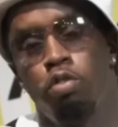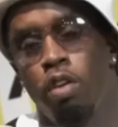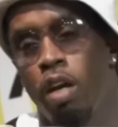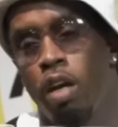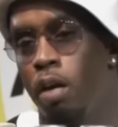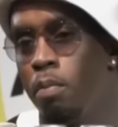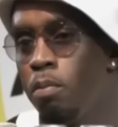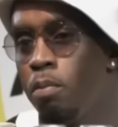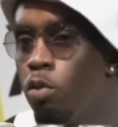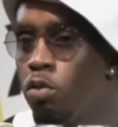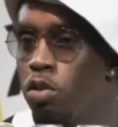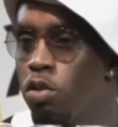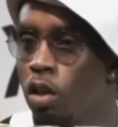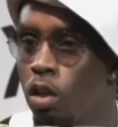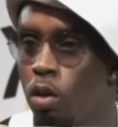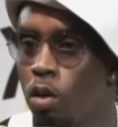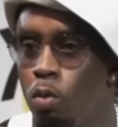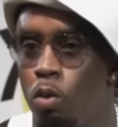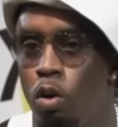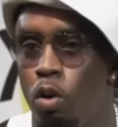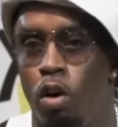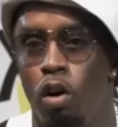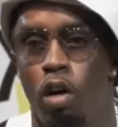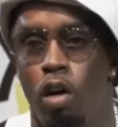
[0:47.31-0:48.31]
Train Music
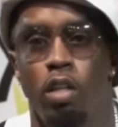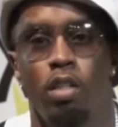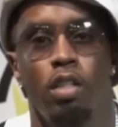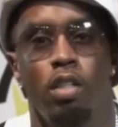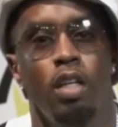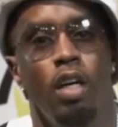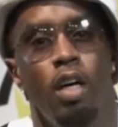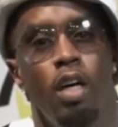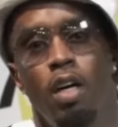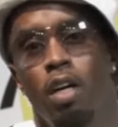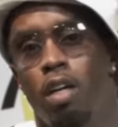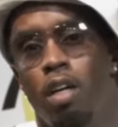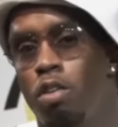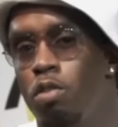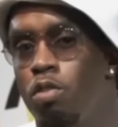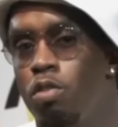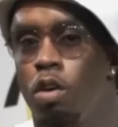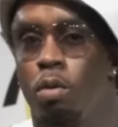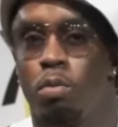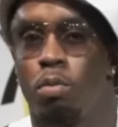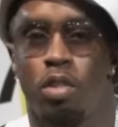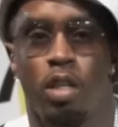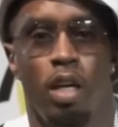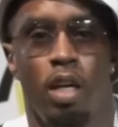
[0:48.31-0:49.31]
Awards. That, yeah. You
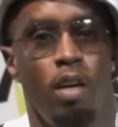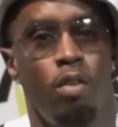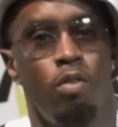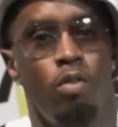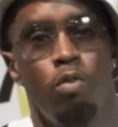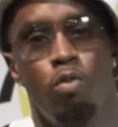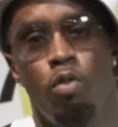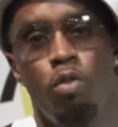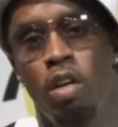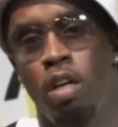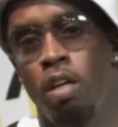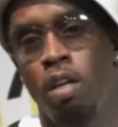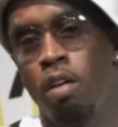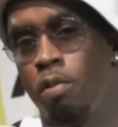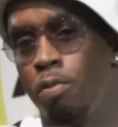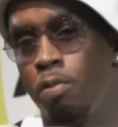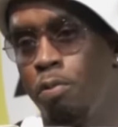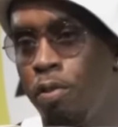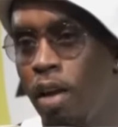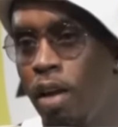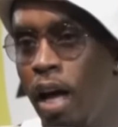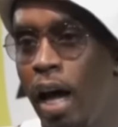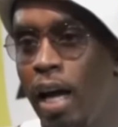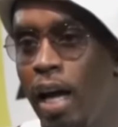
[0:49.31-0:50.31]
know what I'm saying? Right. Renting the
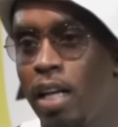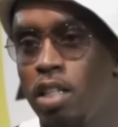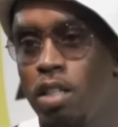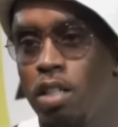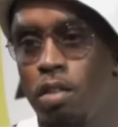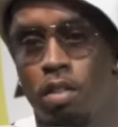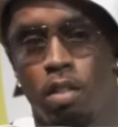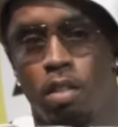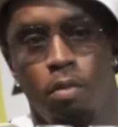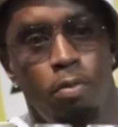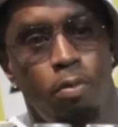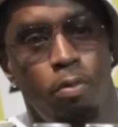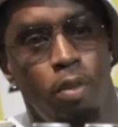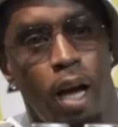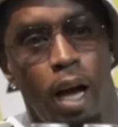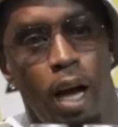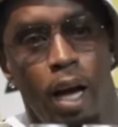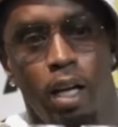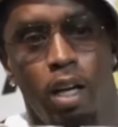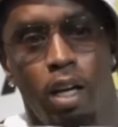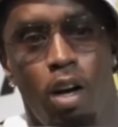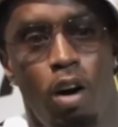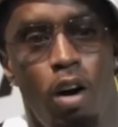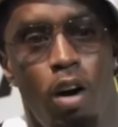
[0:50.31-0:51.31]
fly the
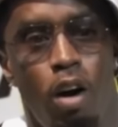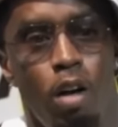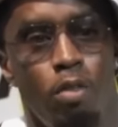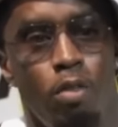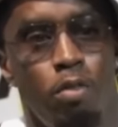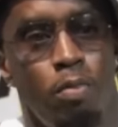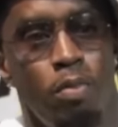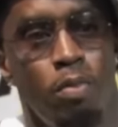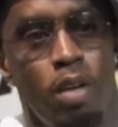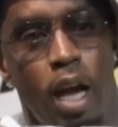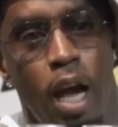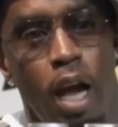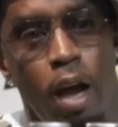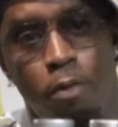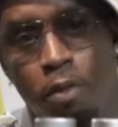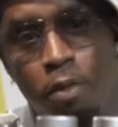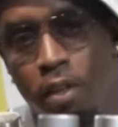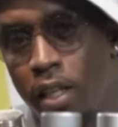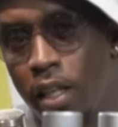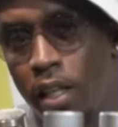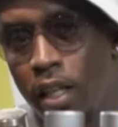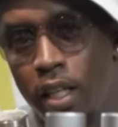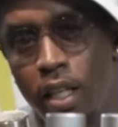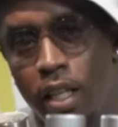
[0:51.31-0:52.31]
fly cars from the
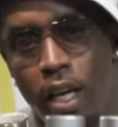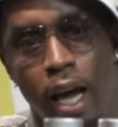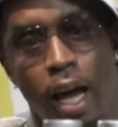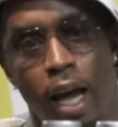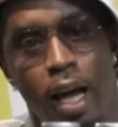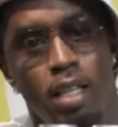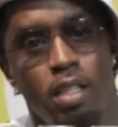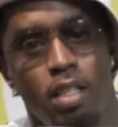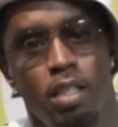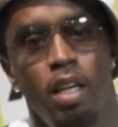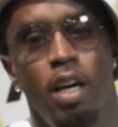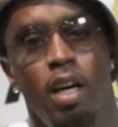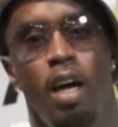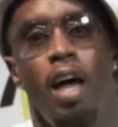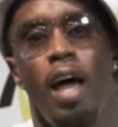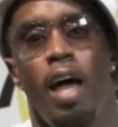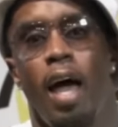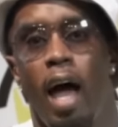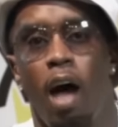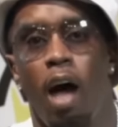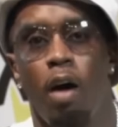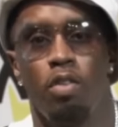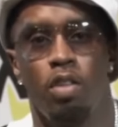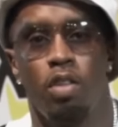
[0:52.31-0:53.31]
African cats
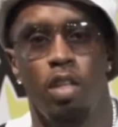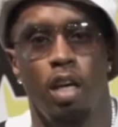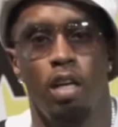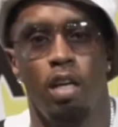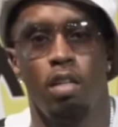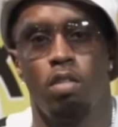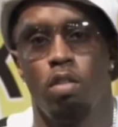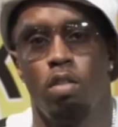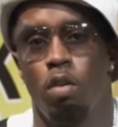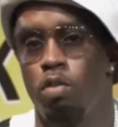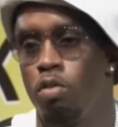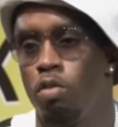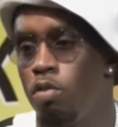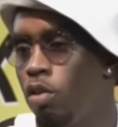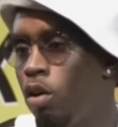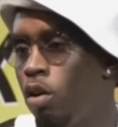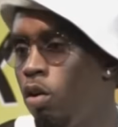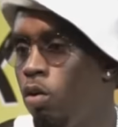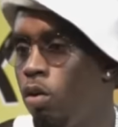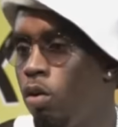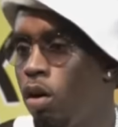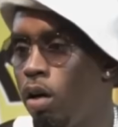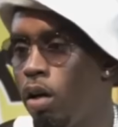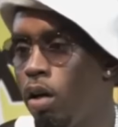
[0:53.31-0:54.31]
out there. So you
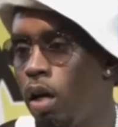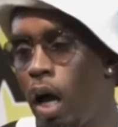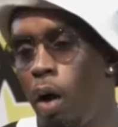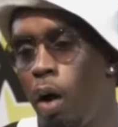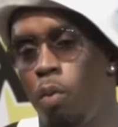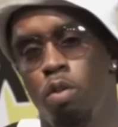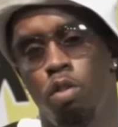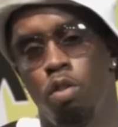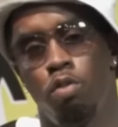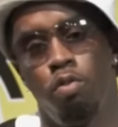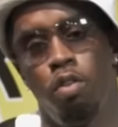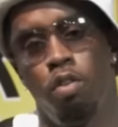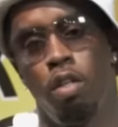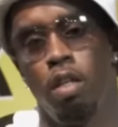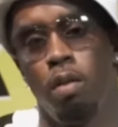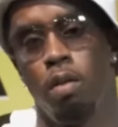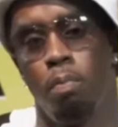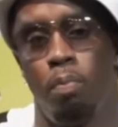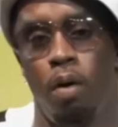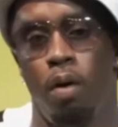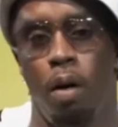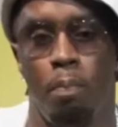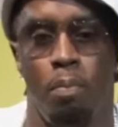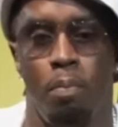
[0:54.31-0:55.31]
know, I was really
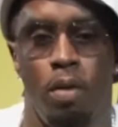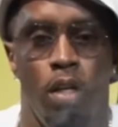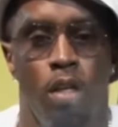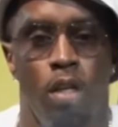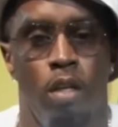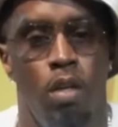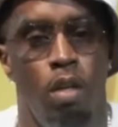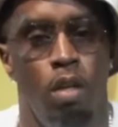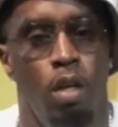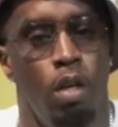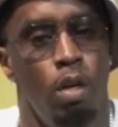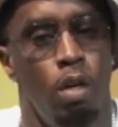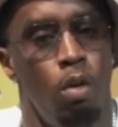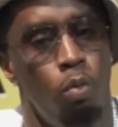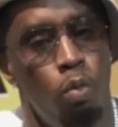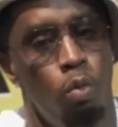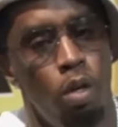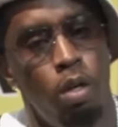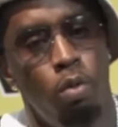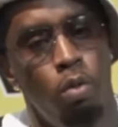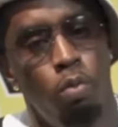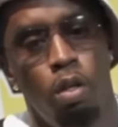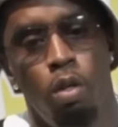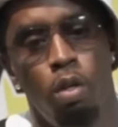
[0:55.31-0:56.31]
bumping
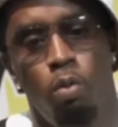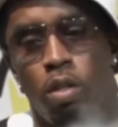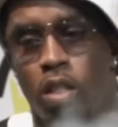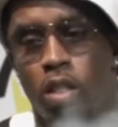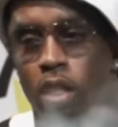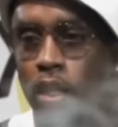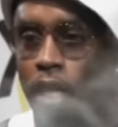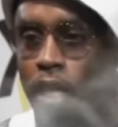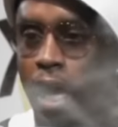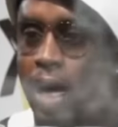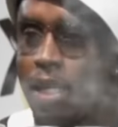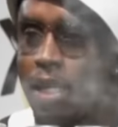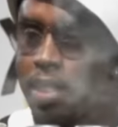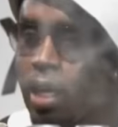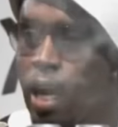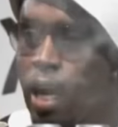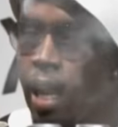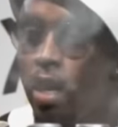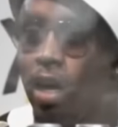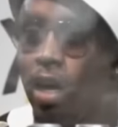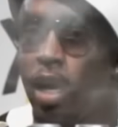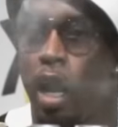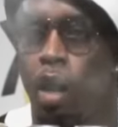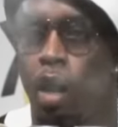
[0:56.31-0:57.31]
with, with, with, the cats
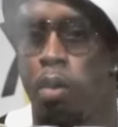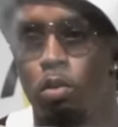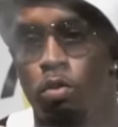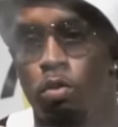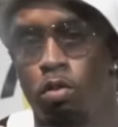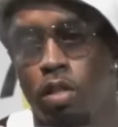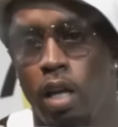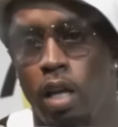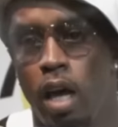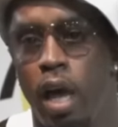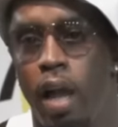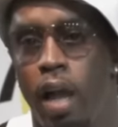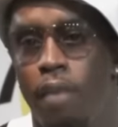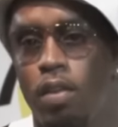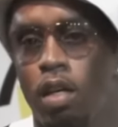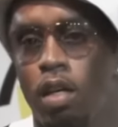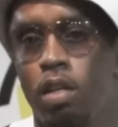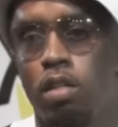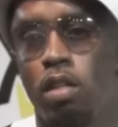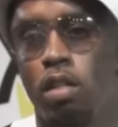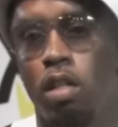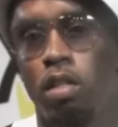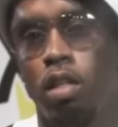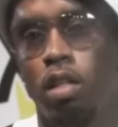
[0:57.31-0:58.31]
out here. I used to have
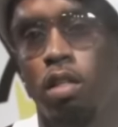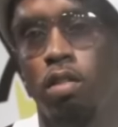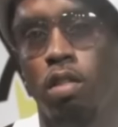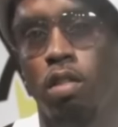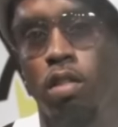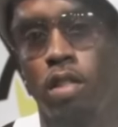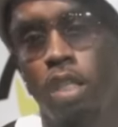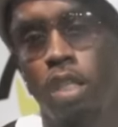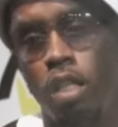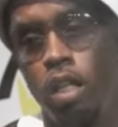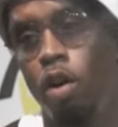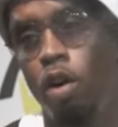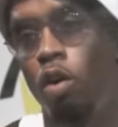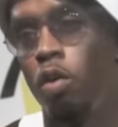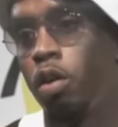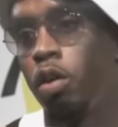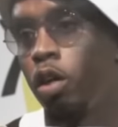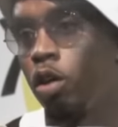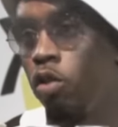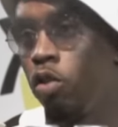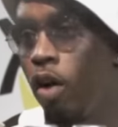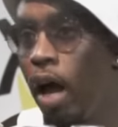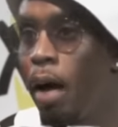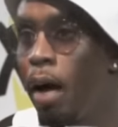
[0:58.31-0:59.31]
the the, the CeeLo and
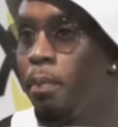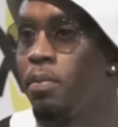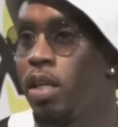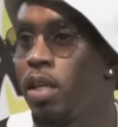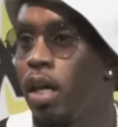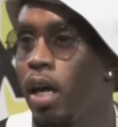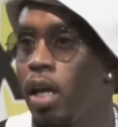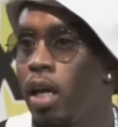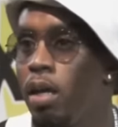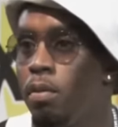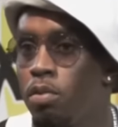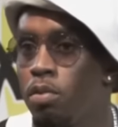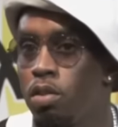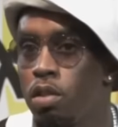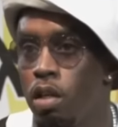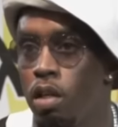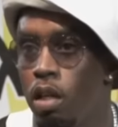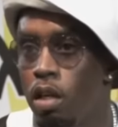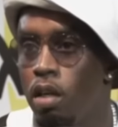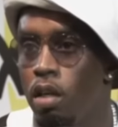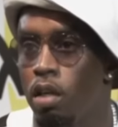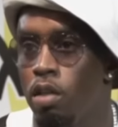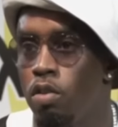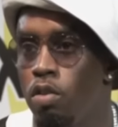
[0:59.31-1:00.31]
the crap games,
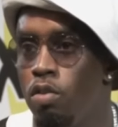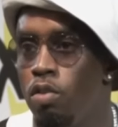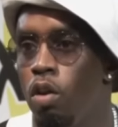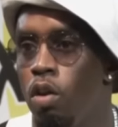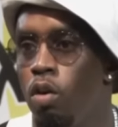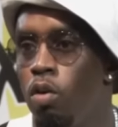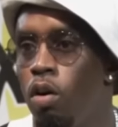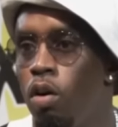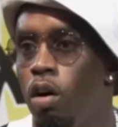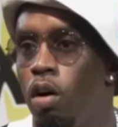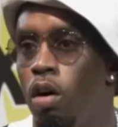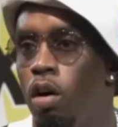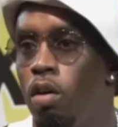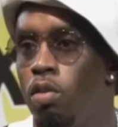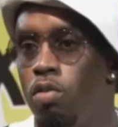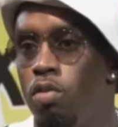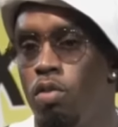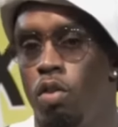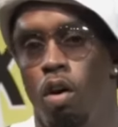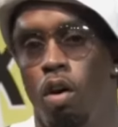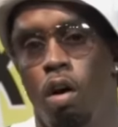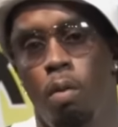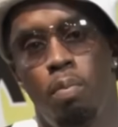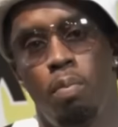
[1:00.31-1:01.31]
mm. you know, uh, you
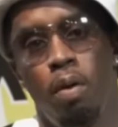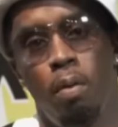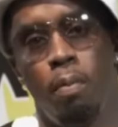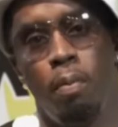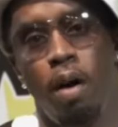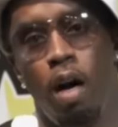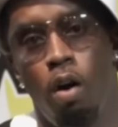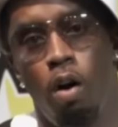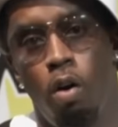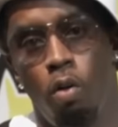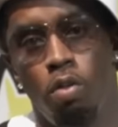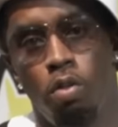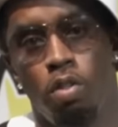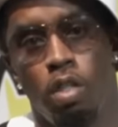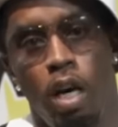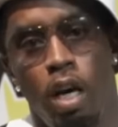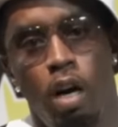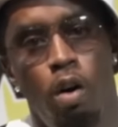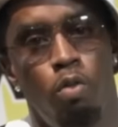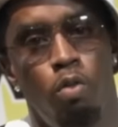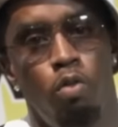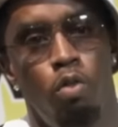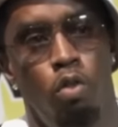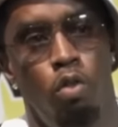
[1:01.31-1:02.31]
know, up in my
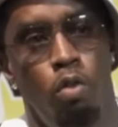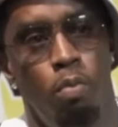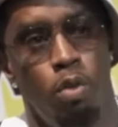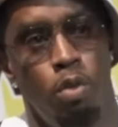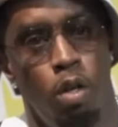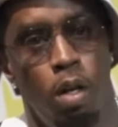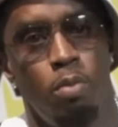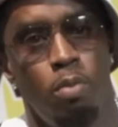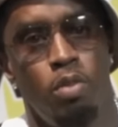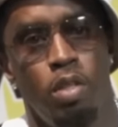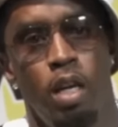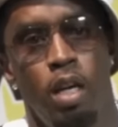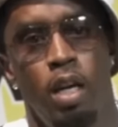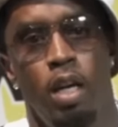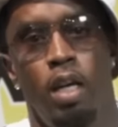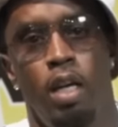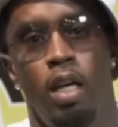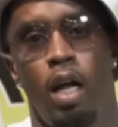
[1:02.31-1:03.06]
hotel room. You know mm. what I'm mm. saying?